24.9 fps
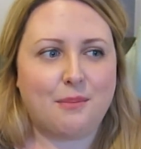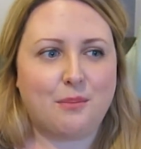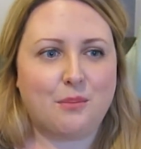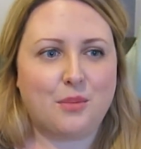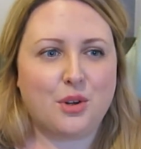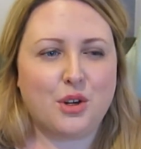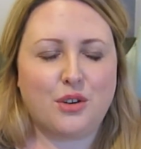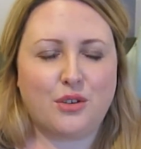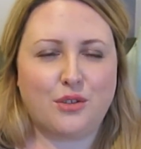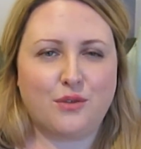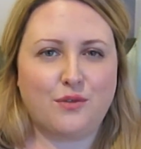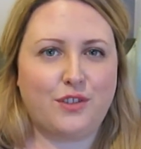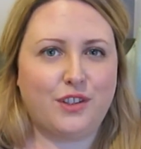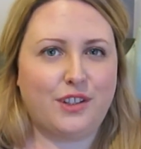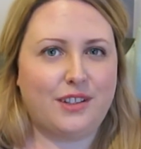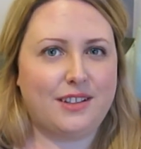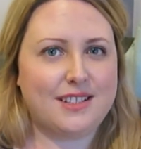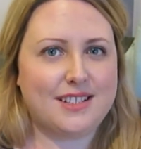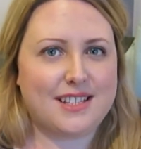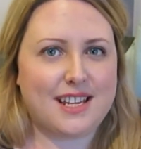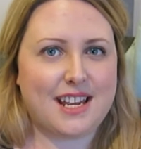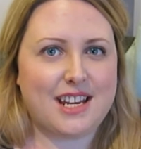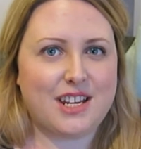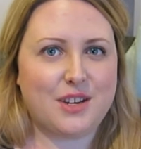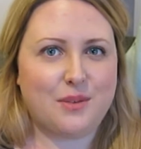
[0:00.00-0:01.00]
We're not fully
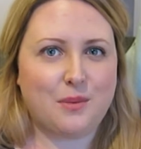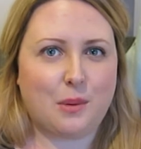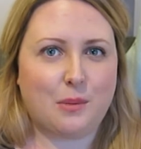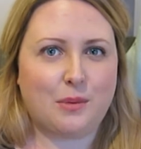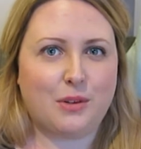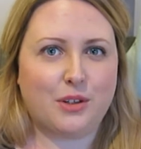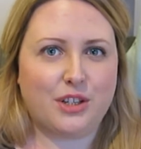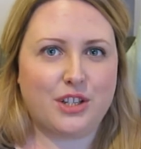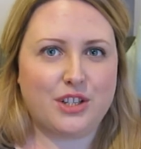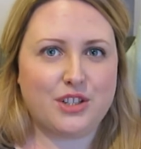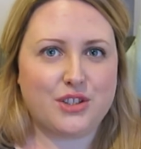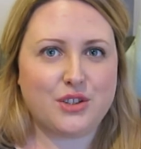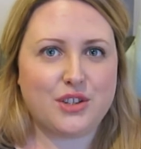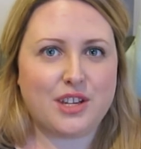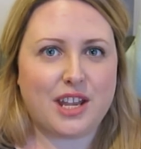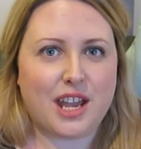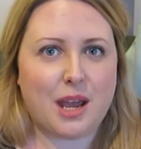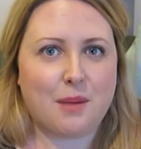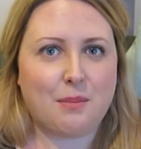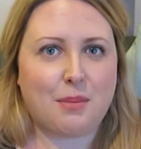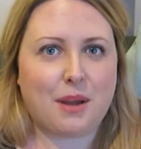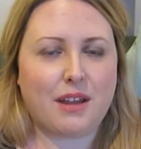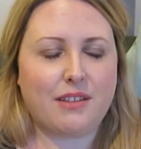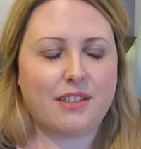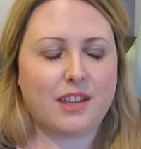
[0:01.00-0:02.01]
decided what we're going to do
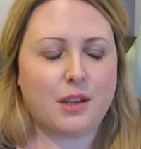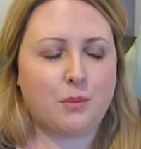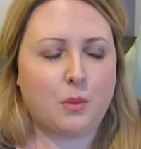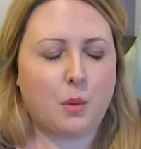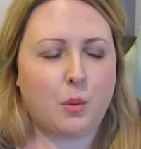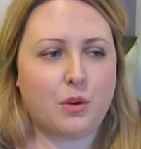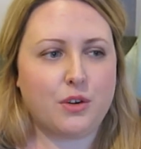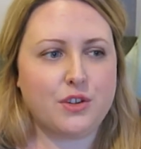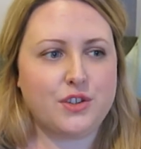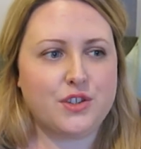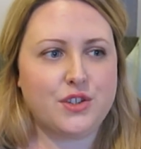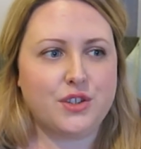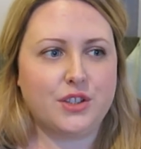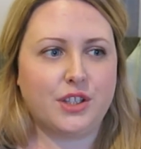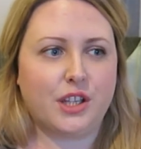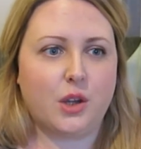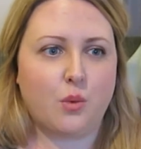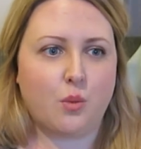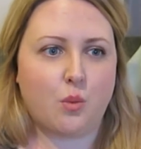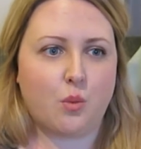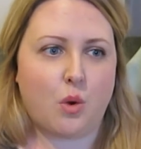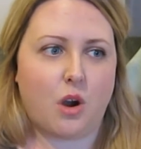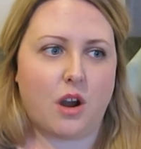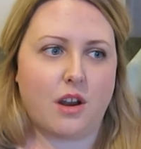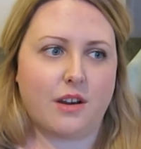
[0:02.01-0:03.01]
yet, but I think we want to do like
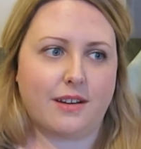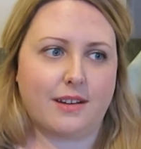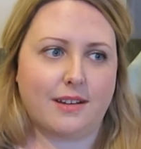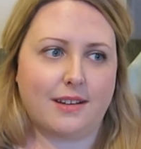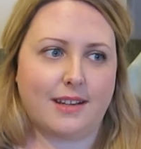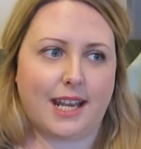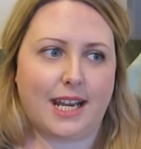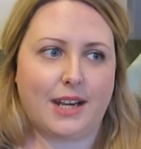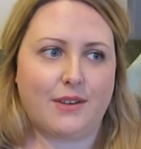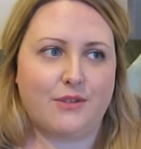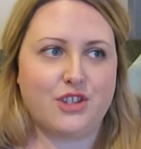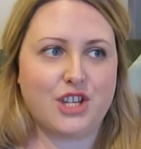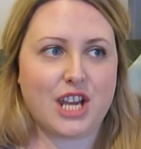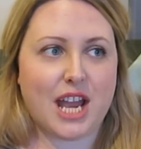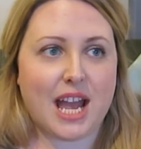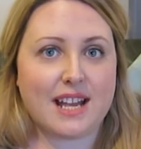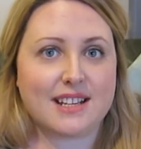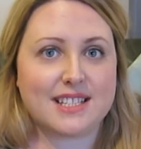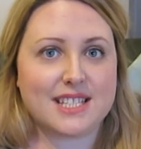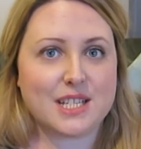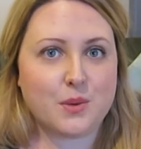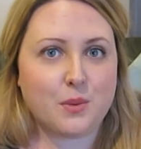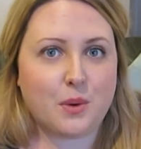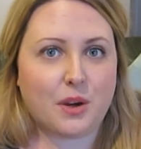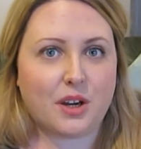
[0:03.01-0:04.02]
one kind of
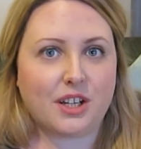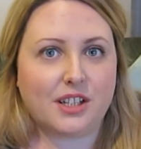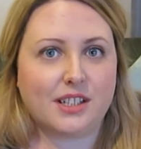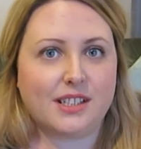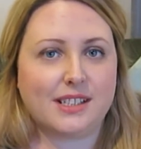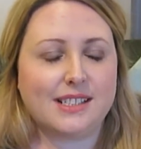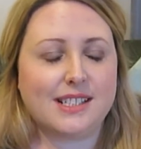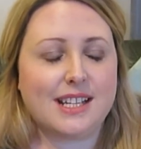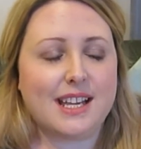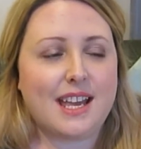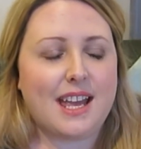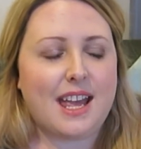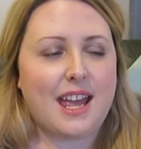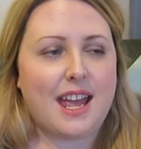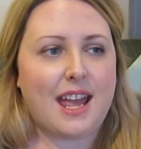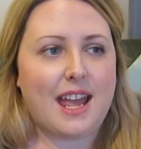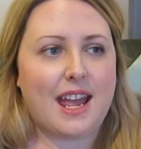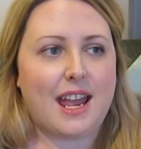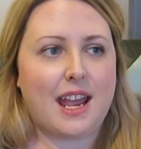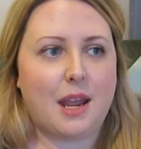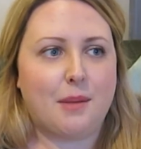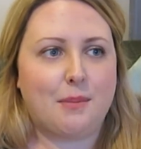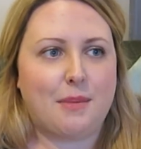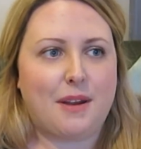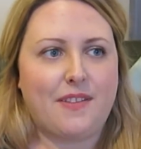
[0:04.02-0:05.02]
chatty one
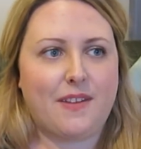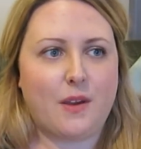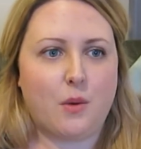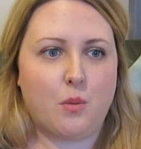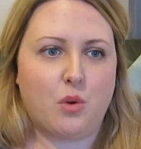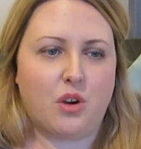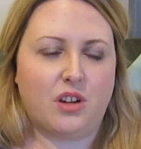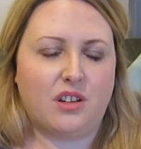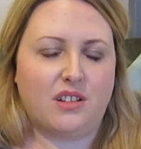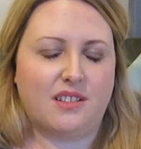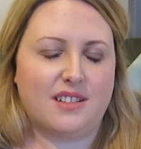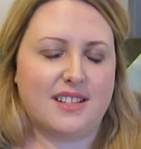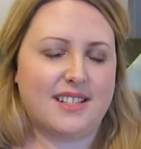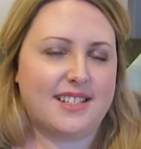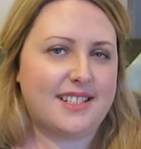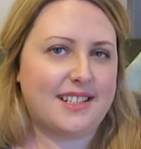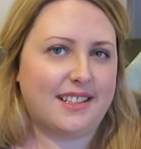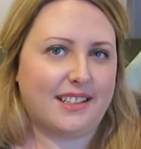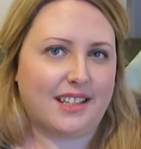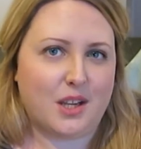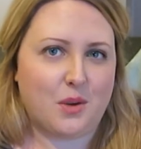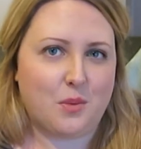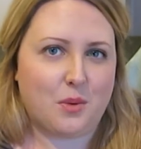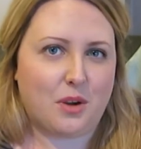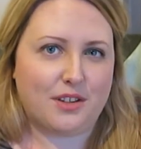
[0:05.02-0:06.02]
and then one
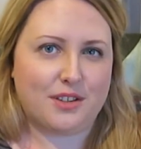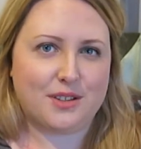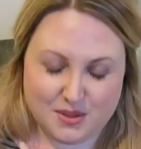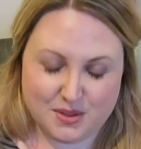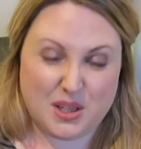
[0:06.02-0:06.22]
silly one.